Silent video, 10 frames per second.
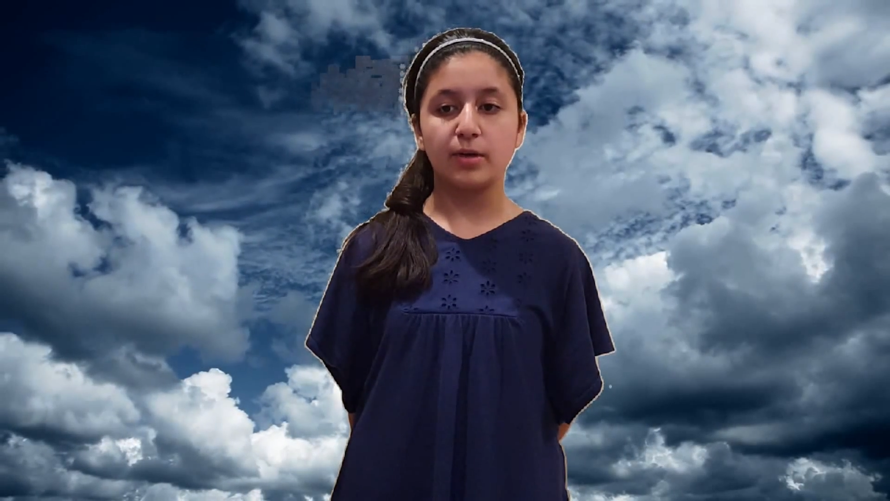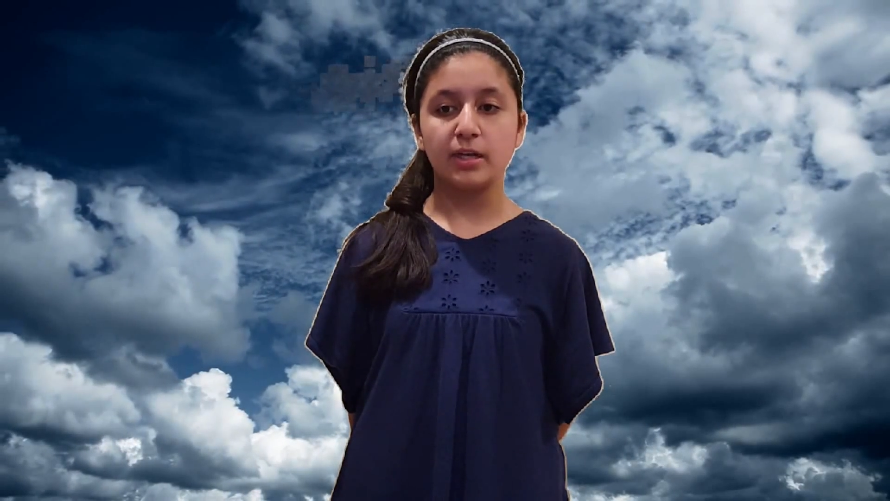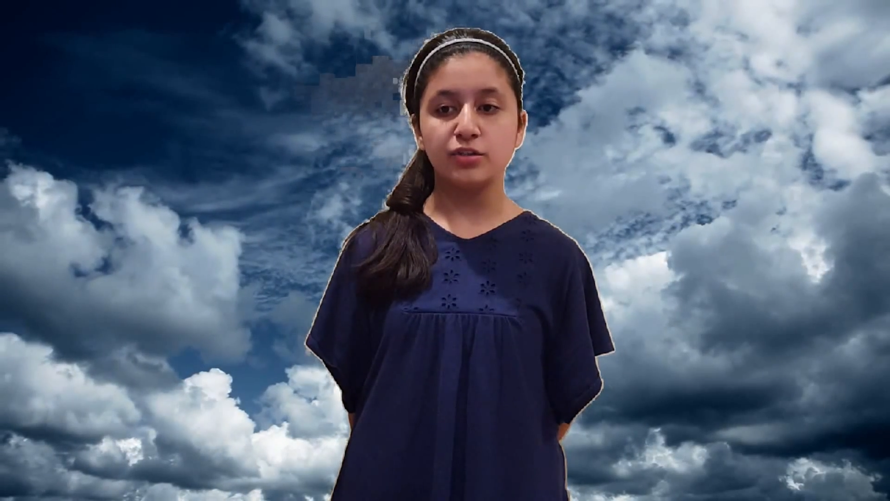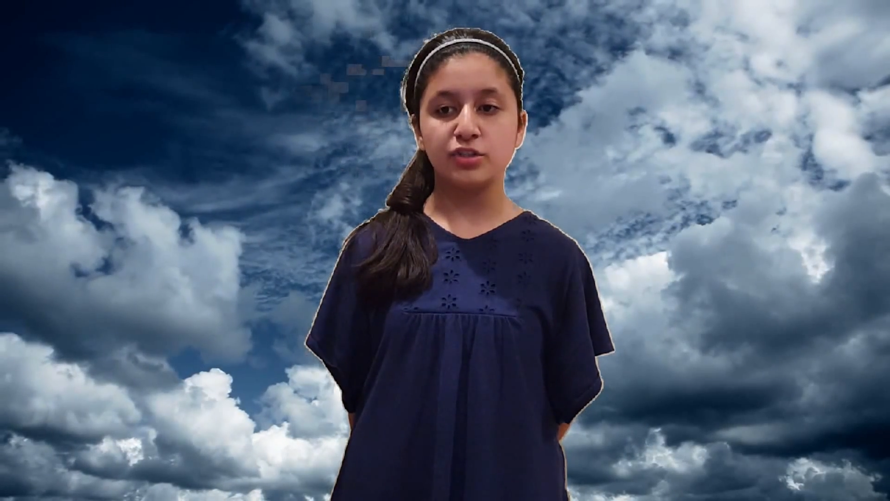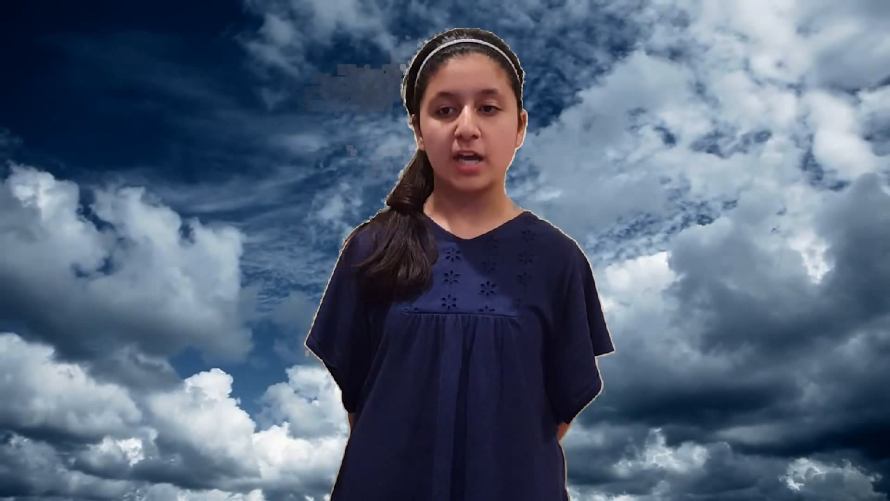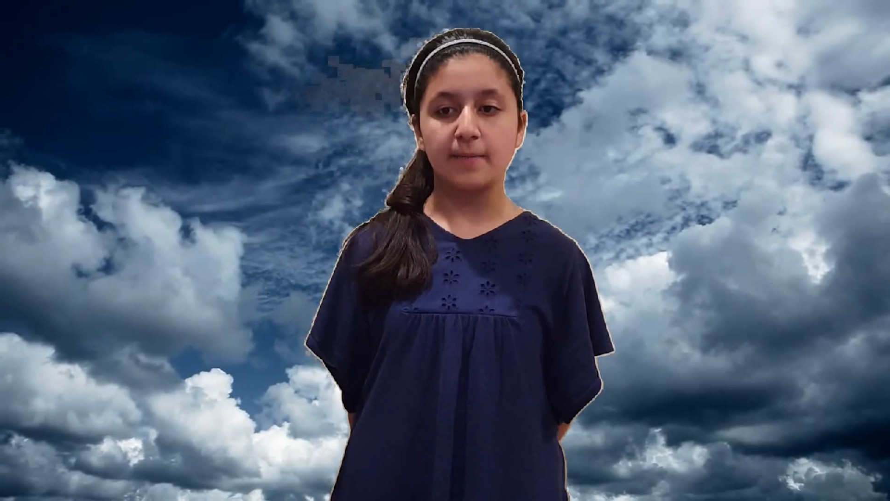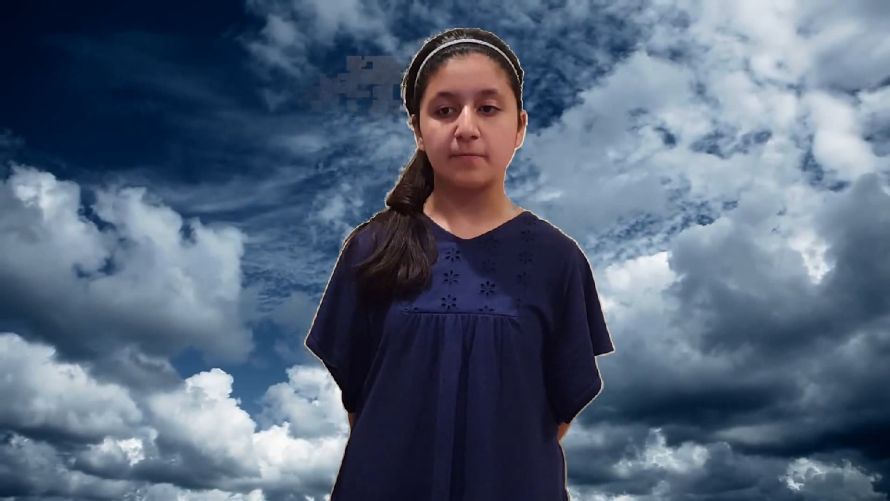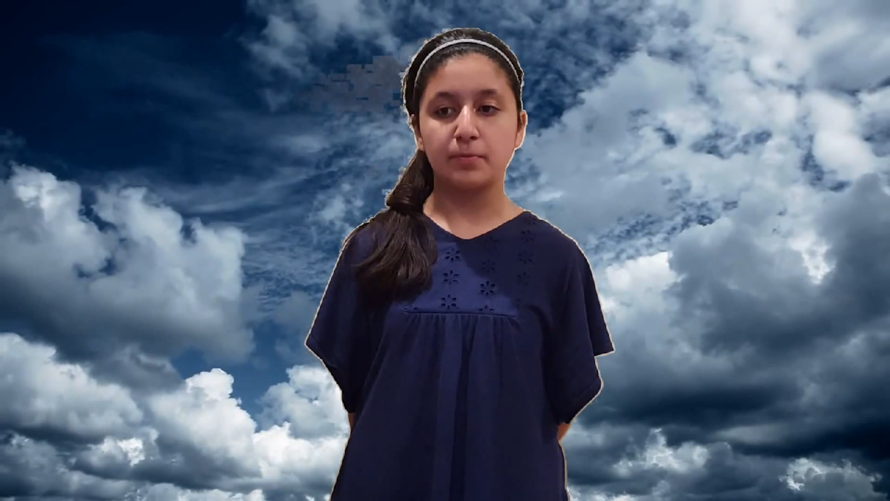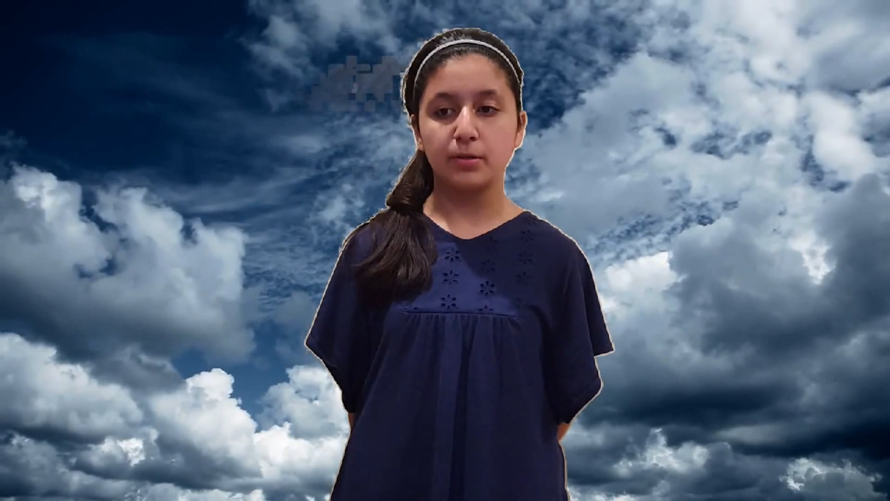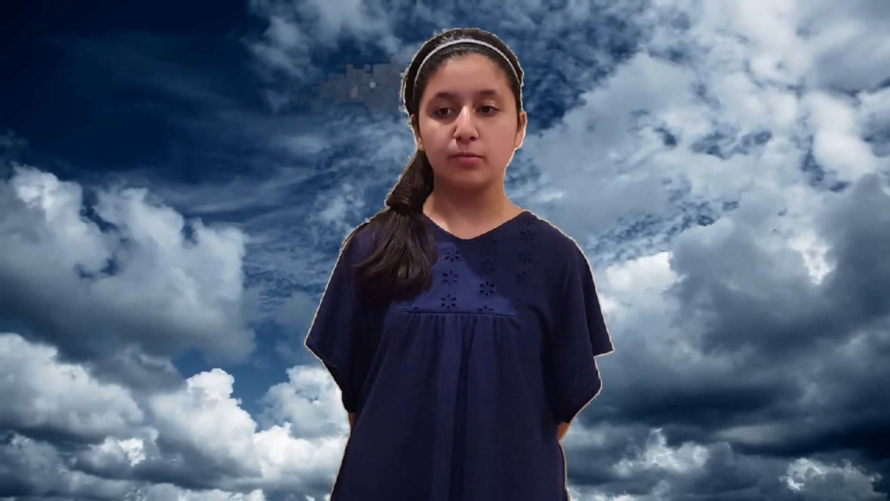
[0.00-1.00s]
out each
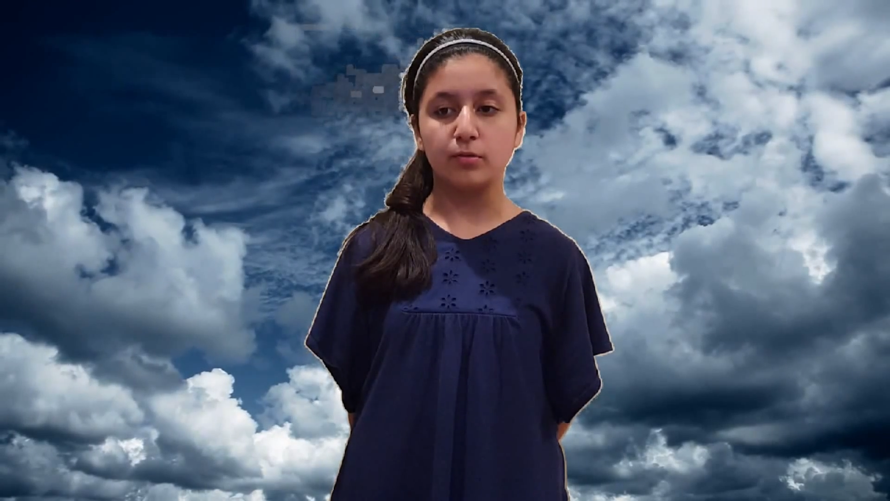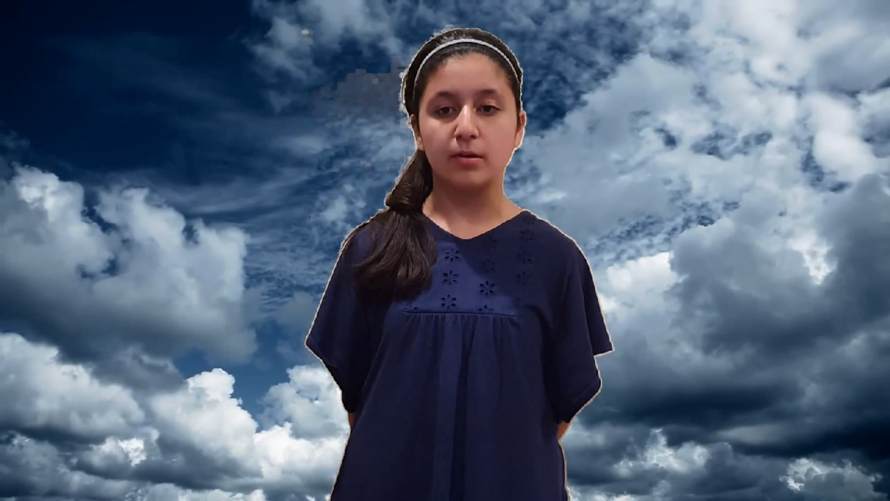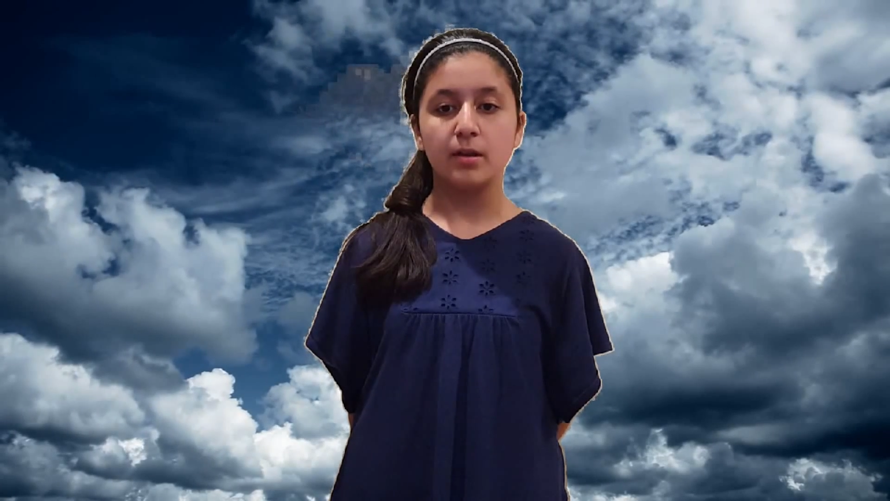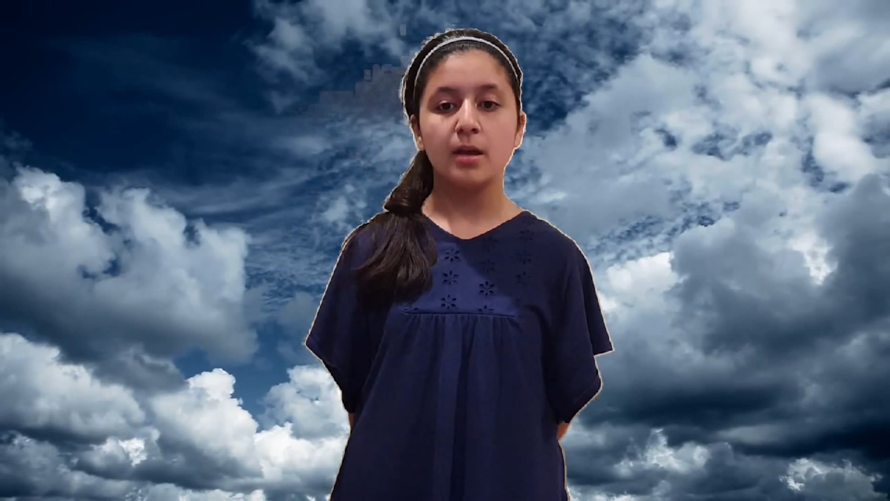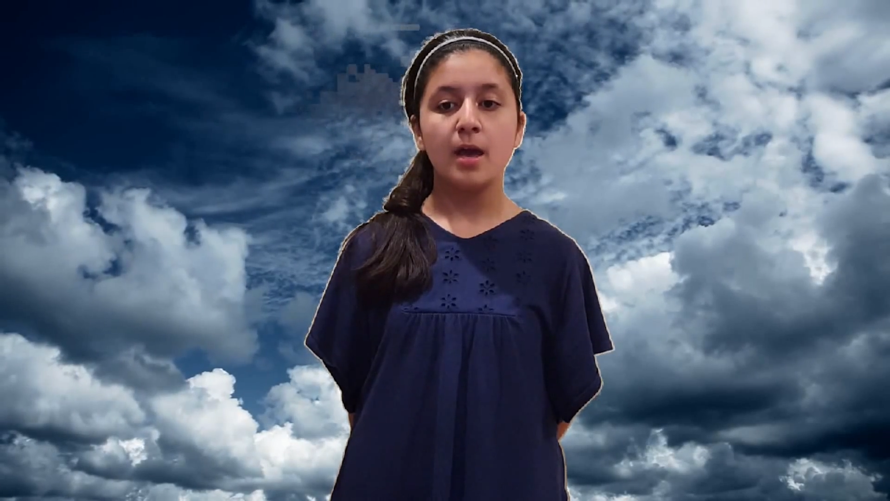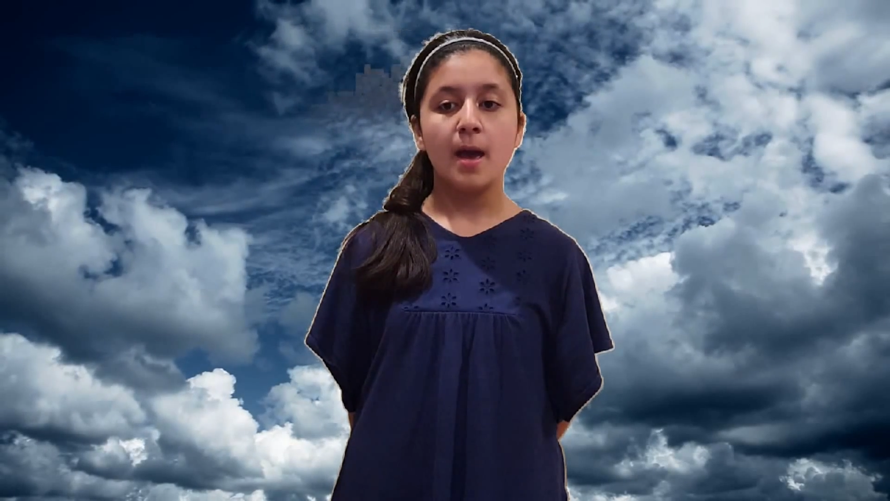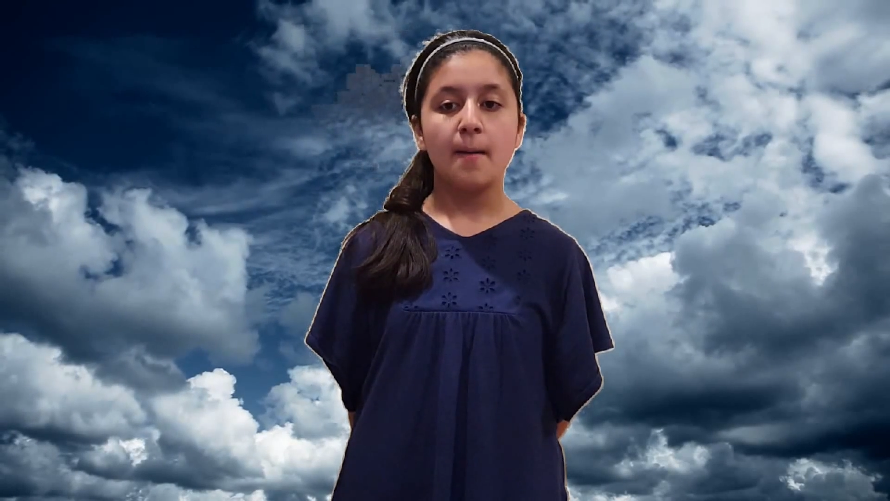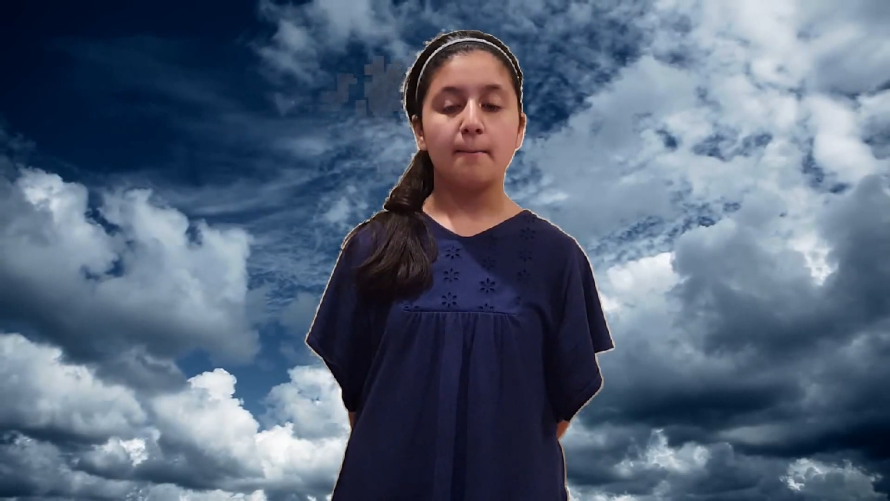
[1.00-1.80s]
type of pollutant,